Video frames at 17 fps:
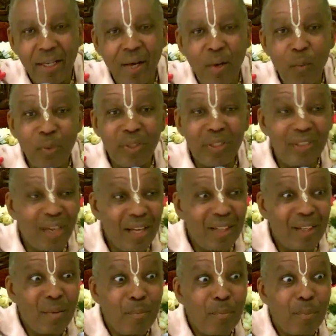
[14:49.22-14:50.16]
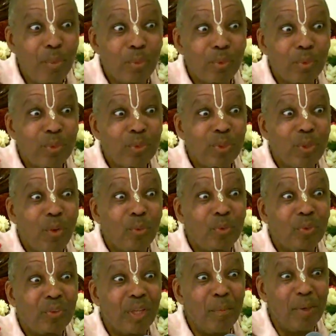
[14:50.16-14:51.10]
we're not
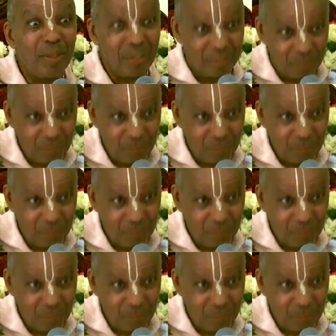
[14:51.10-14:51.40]
Purushottama.